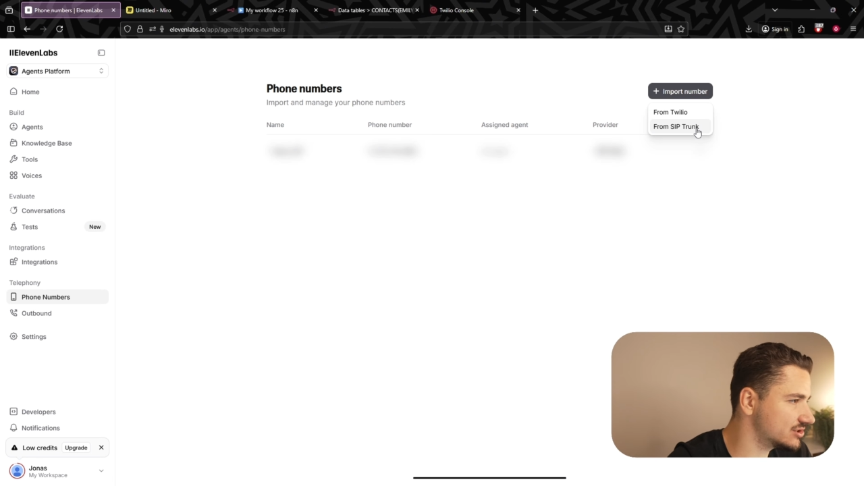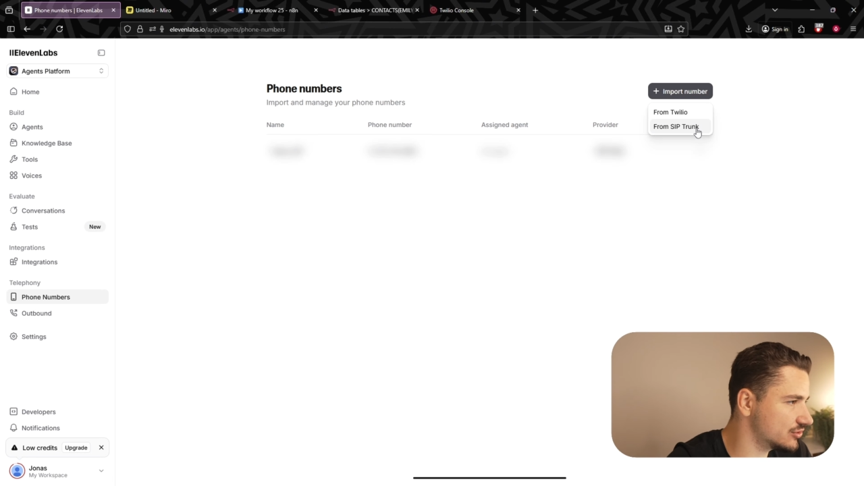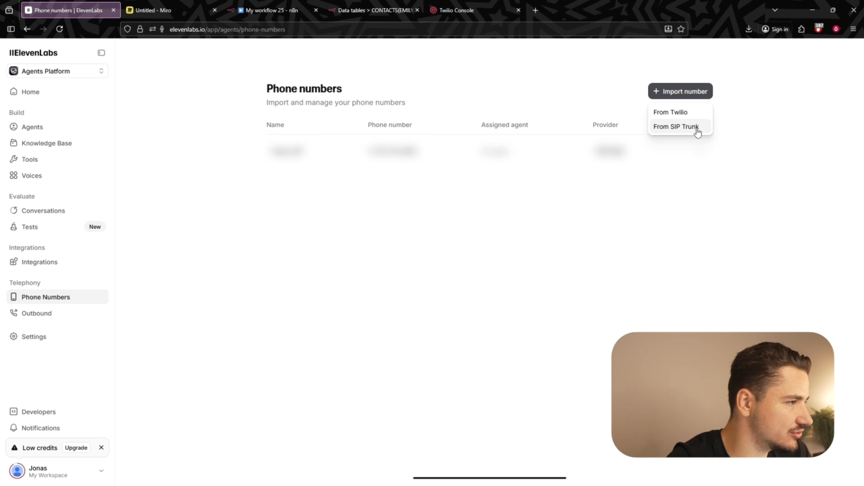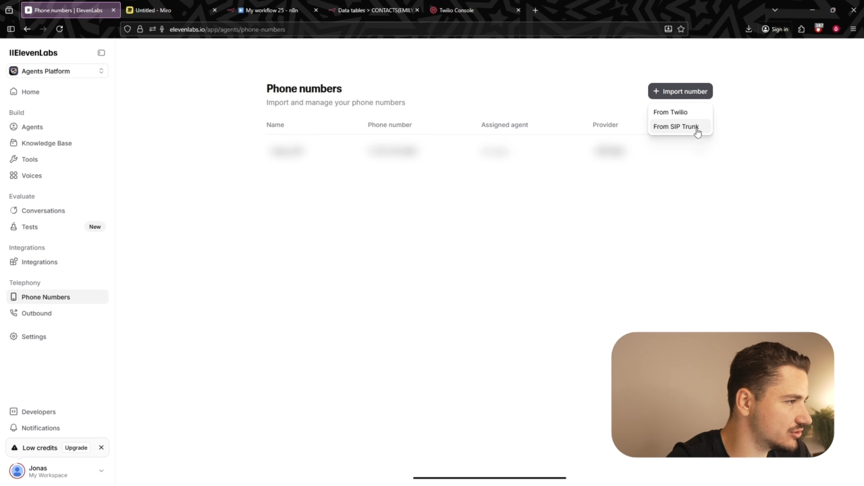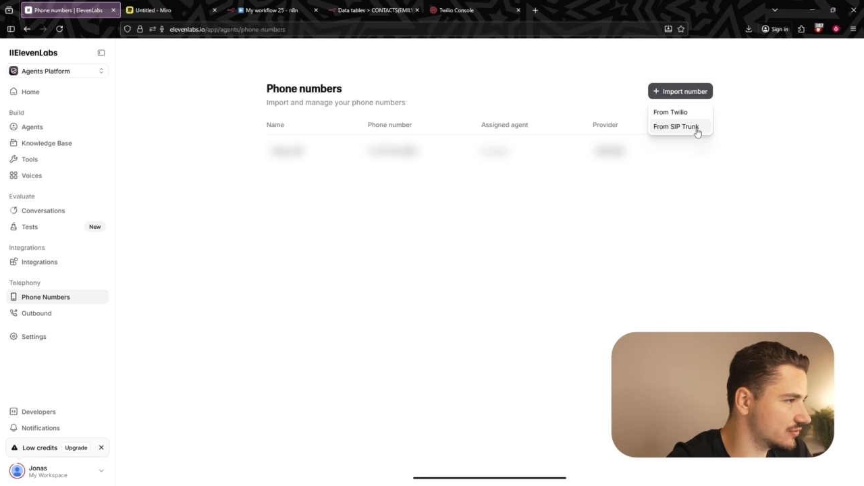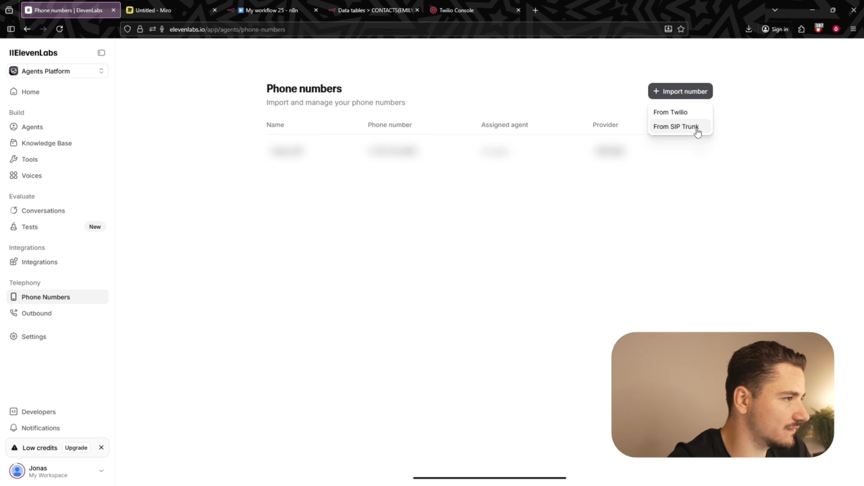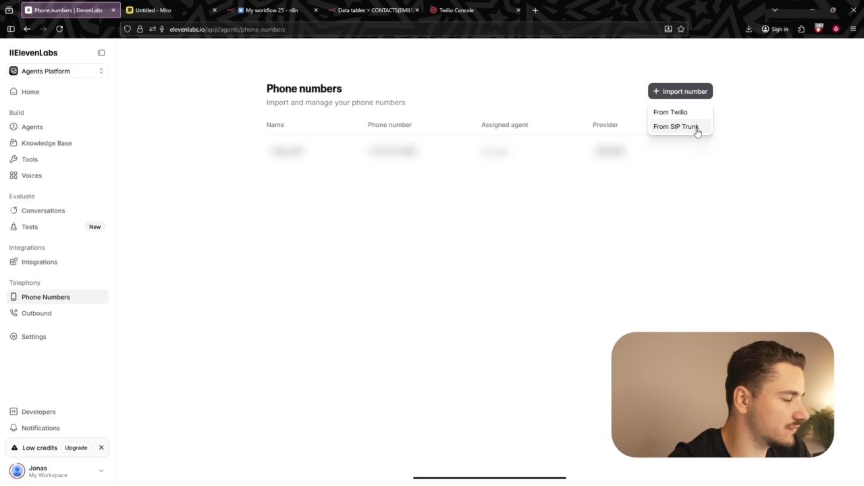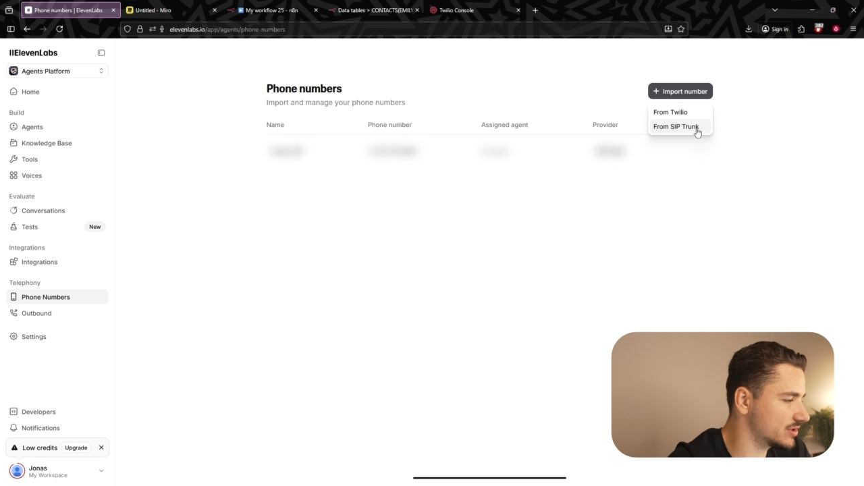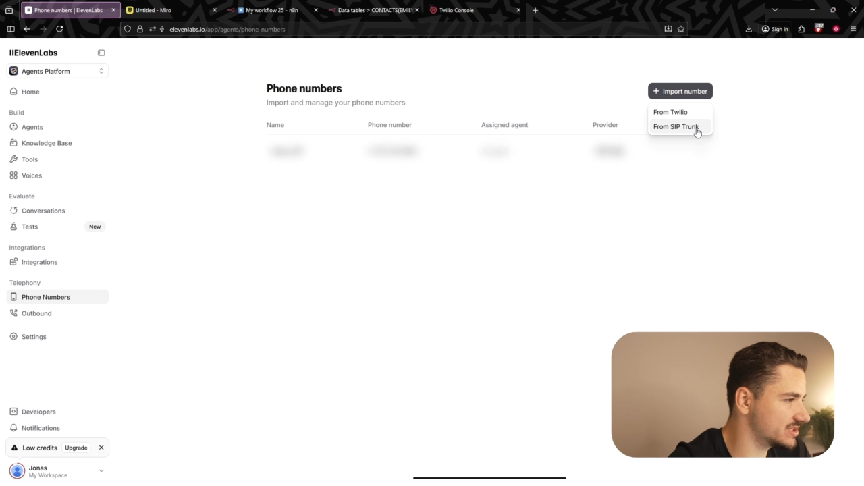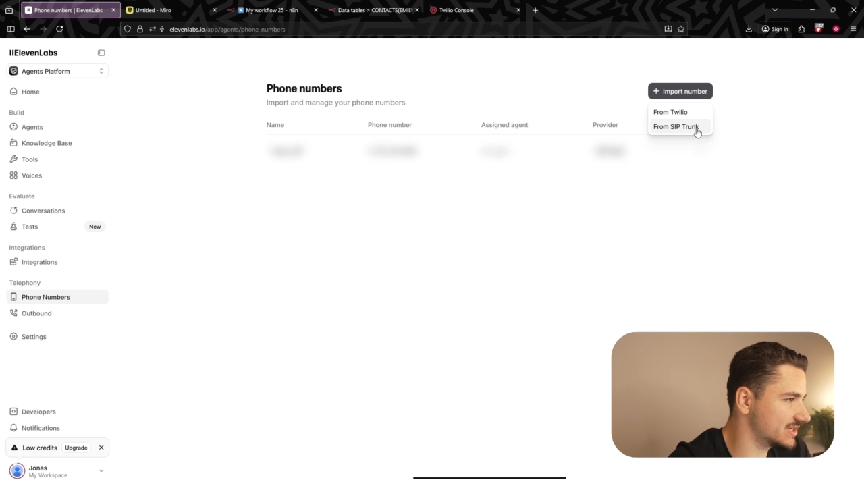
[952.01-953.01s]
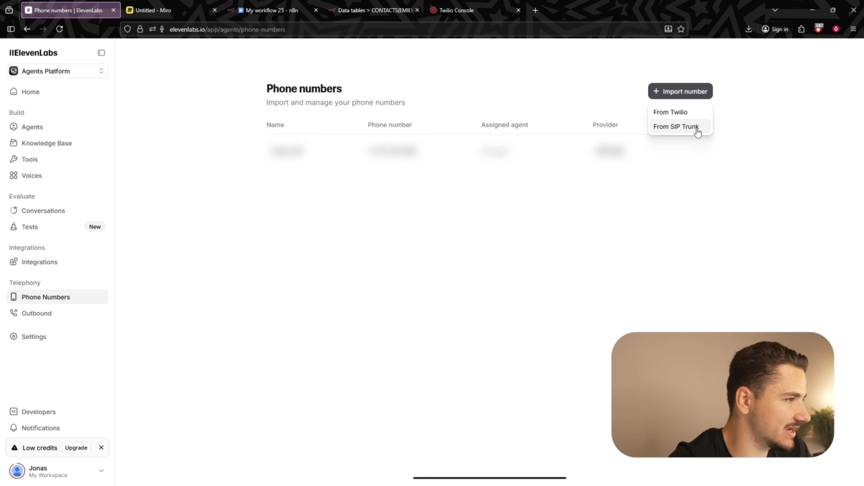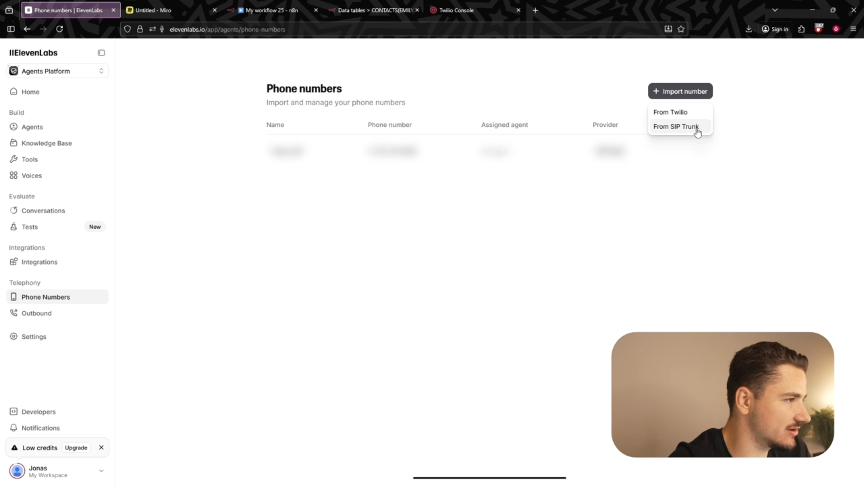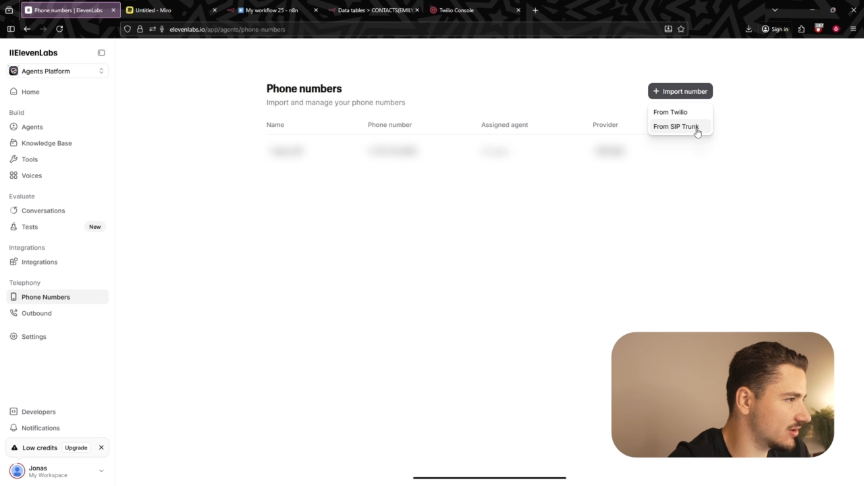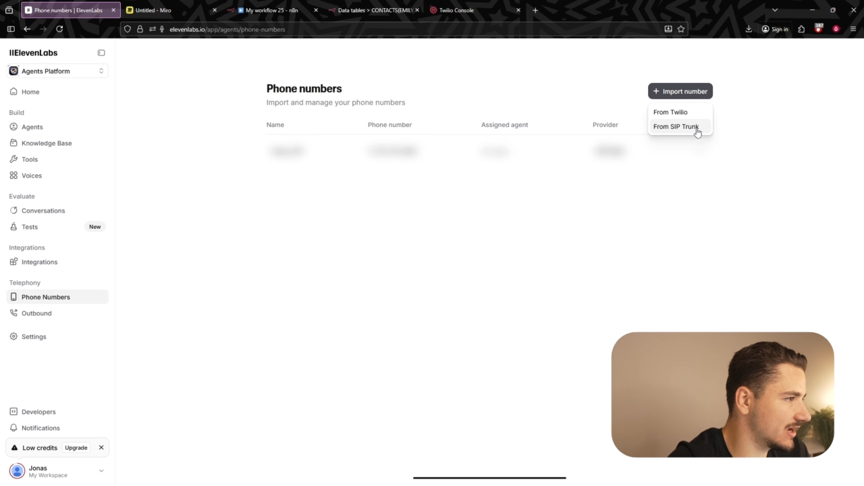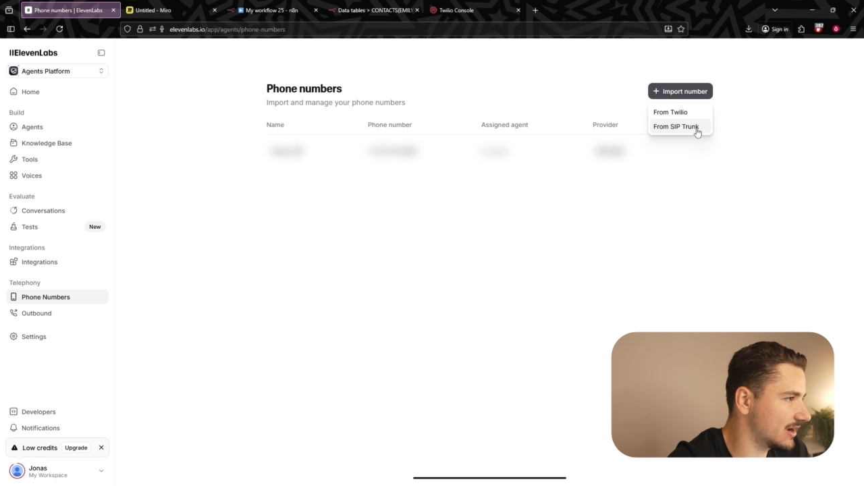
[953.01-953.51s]
to your voice
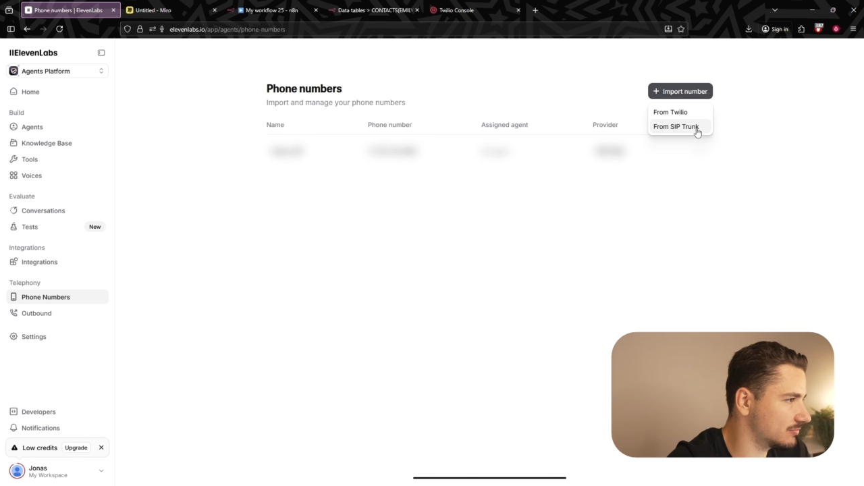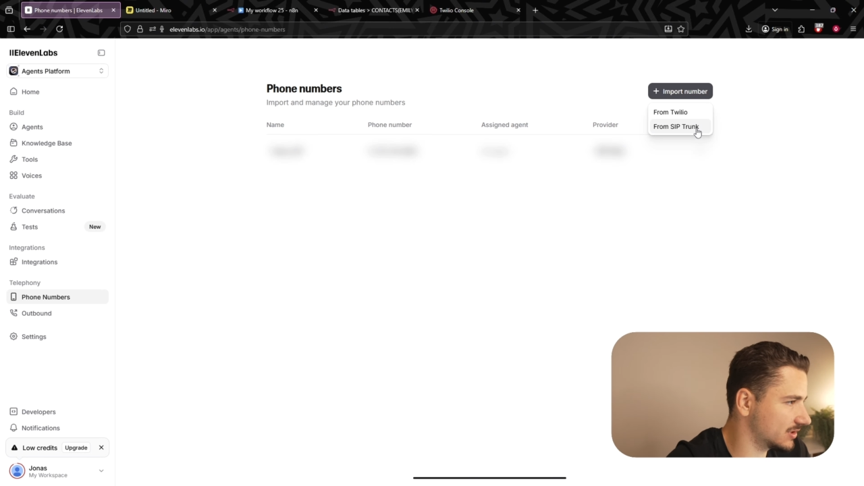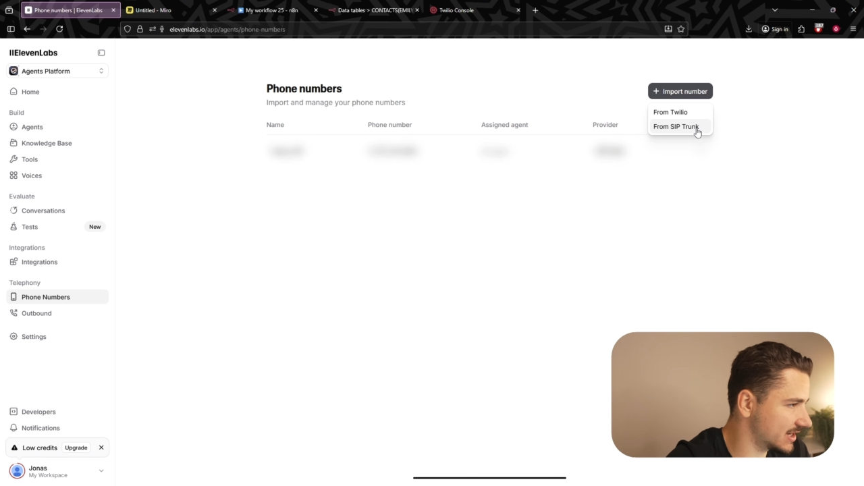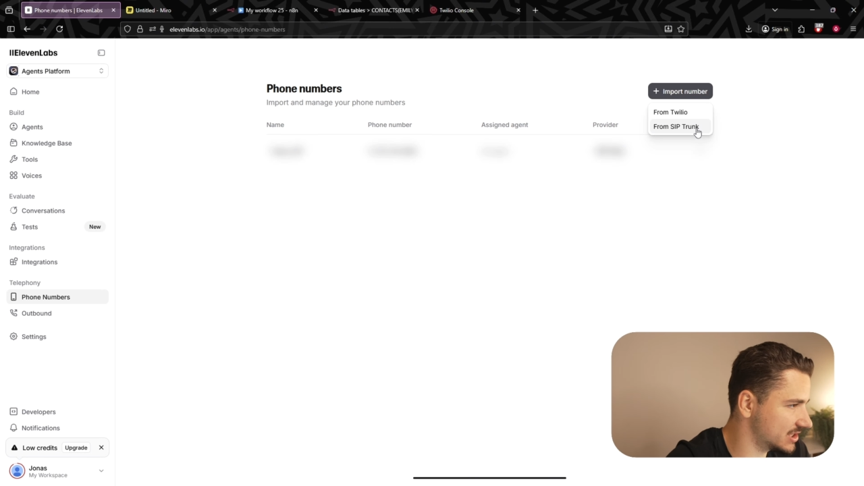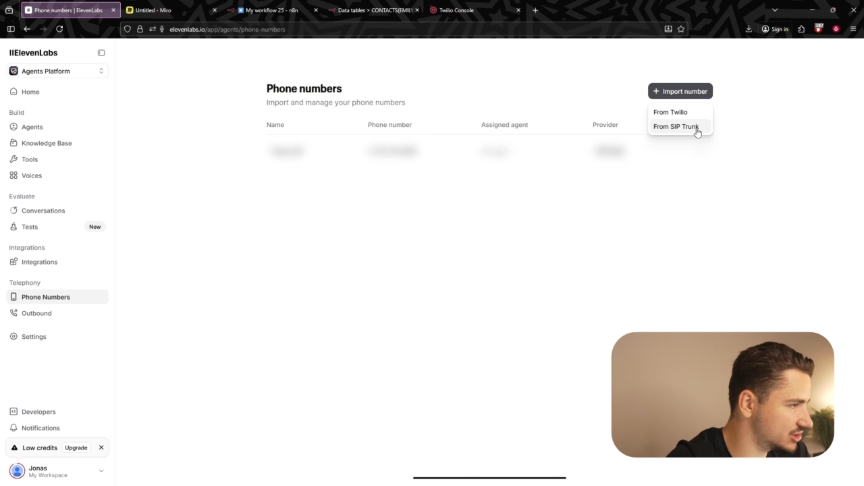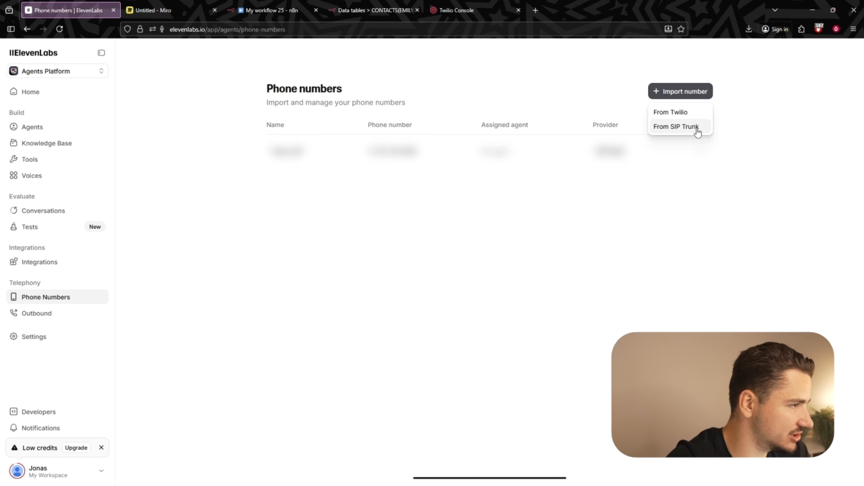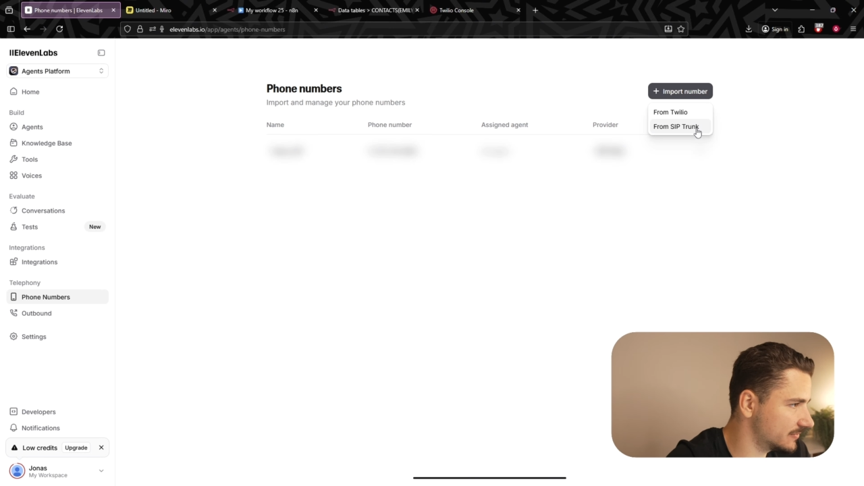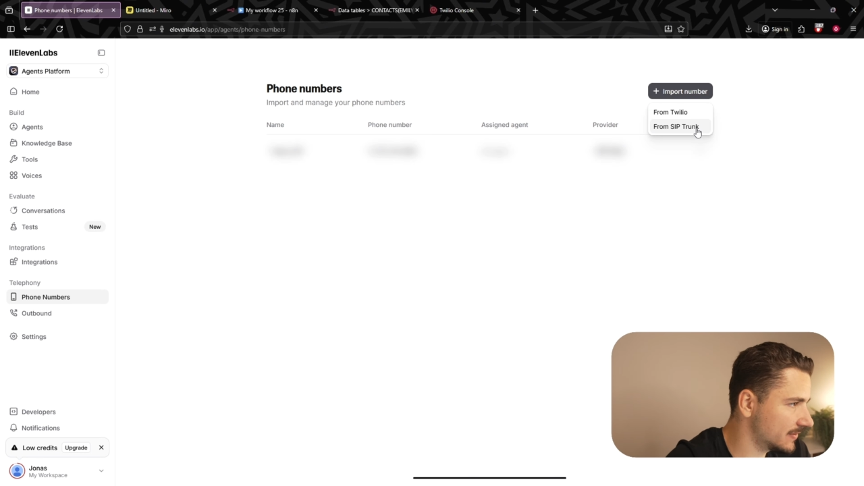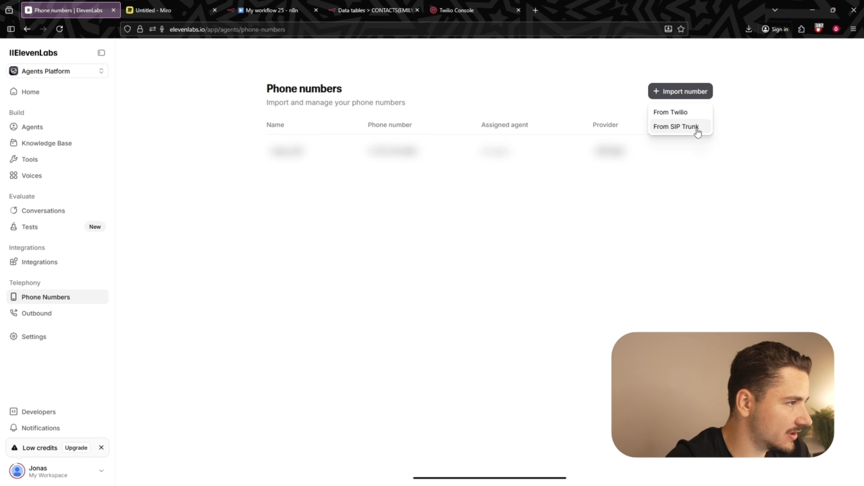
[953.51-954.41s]
AI application.